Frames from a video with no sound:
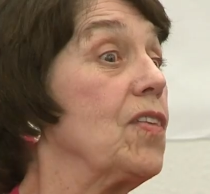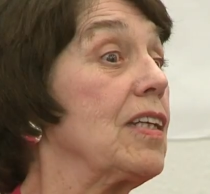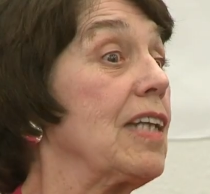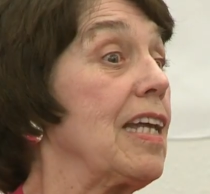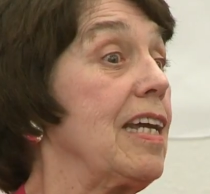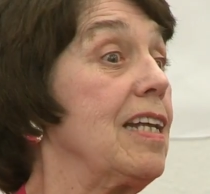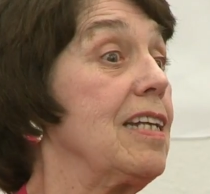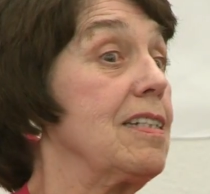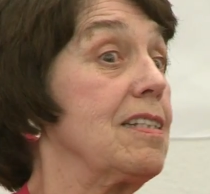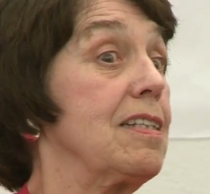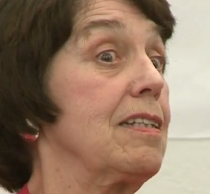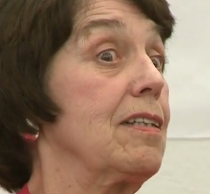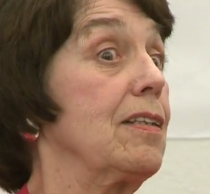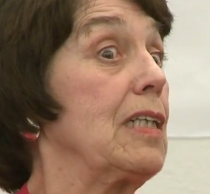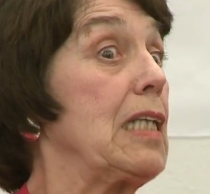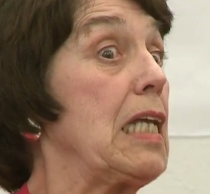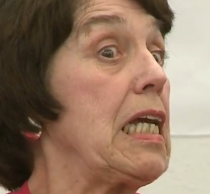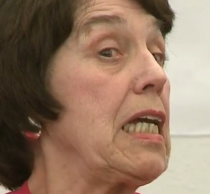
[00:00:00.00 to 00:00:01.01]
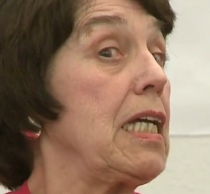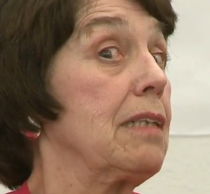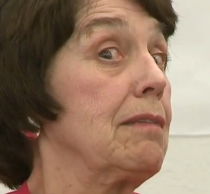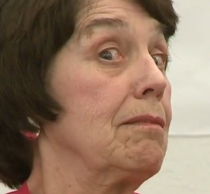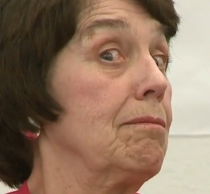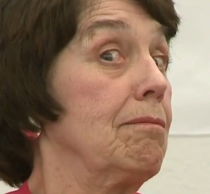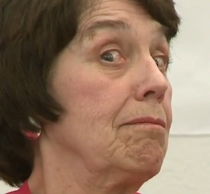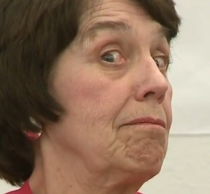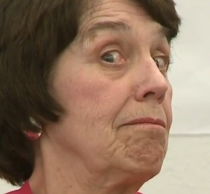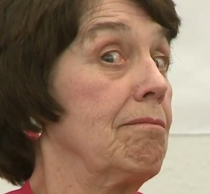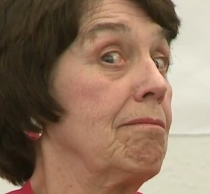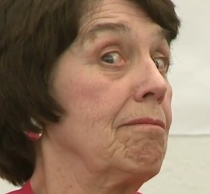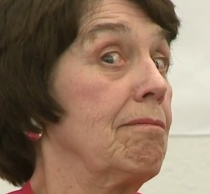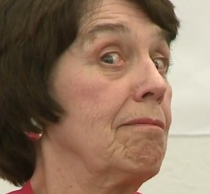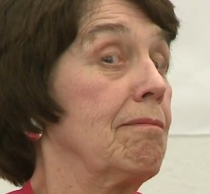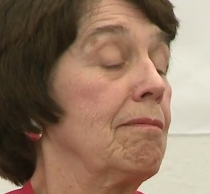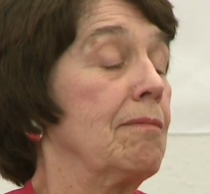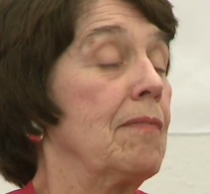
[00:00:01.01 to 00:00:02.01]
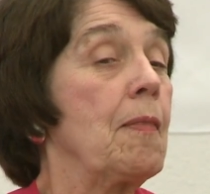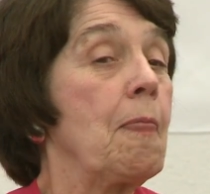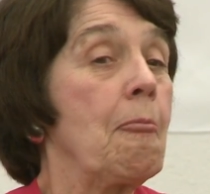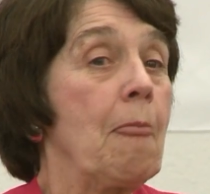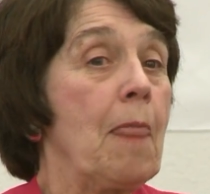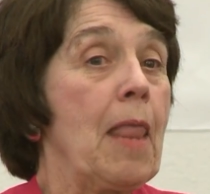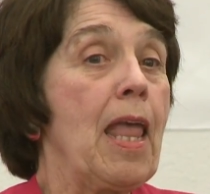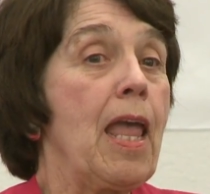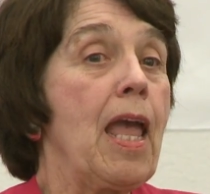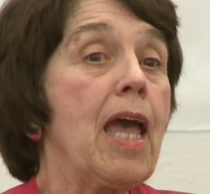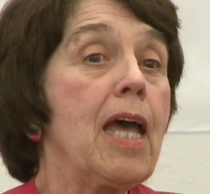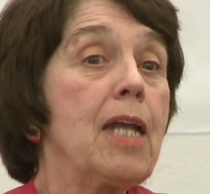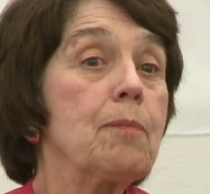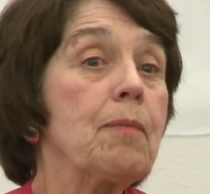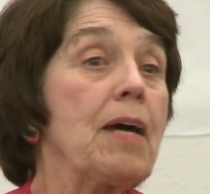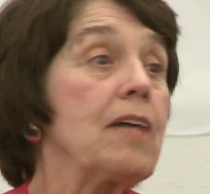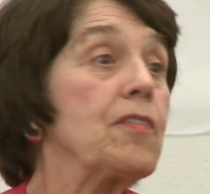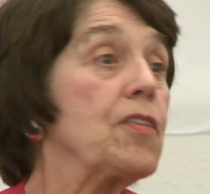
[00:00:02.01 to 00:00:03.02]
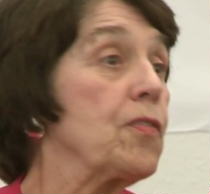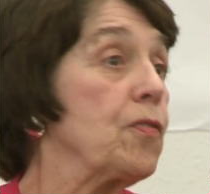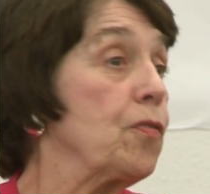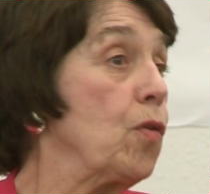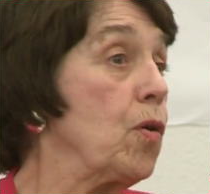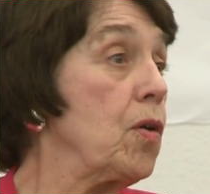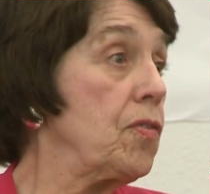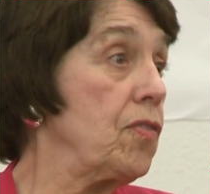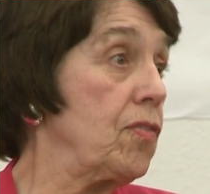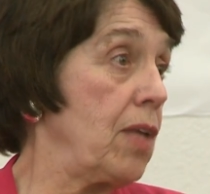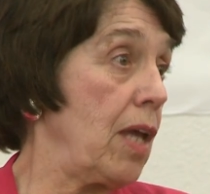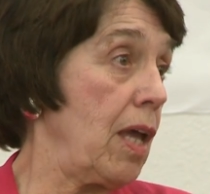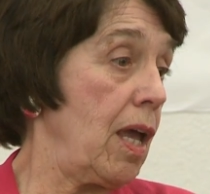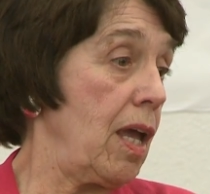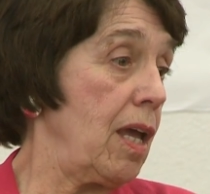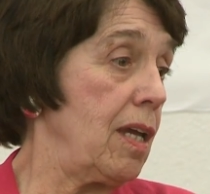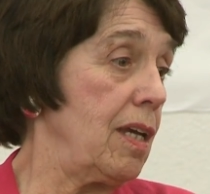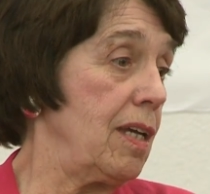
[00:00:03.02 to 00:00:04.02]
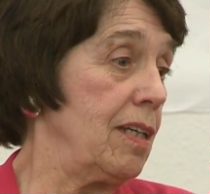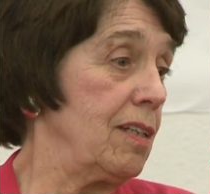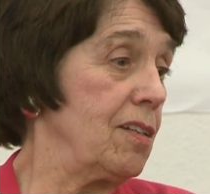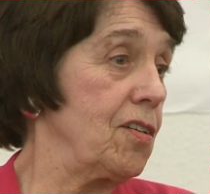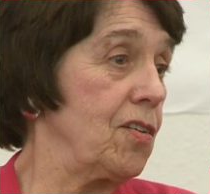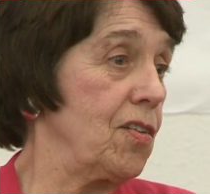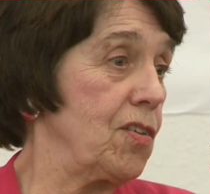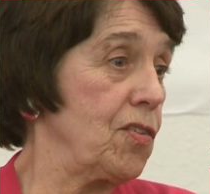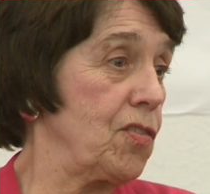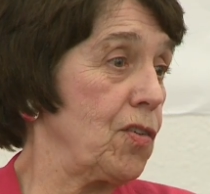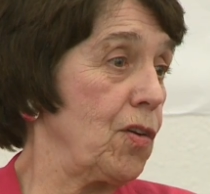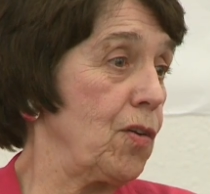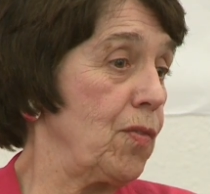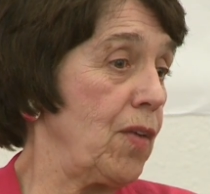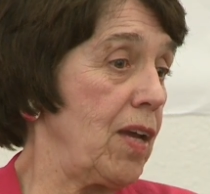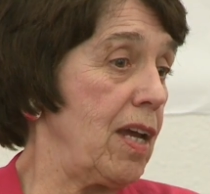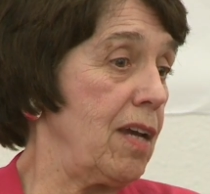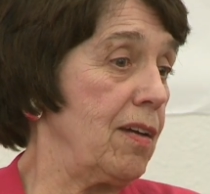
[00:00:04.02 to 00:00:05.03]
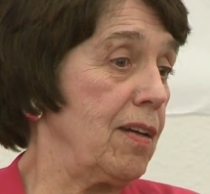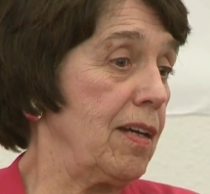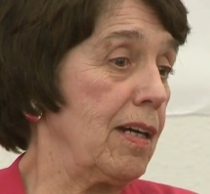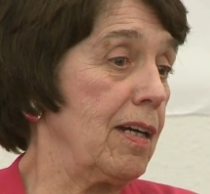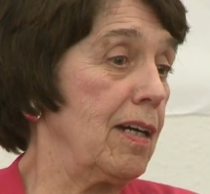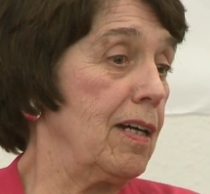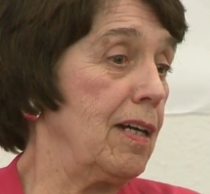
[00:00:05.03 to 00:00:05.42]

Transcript: the ladies in the land. And about the 4th day into the survey,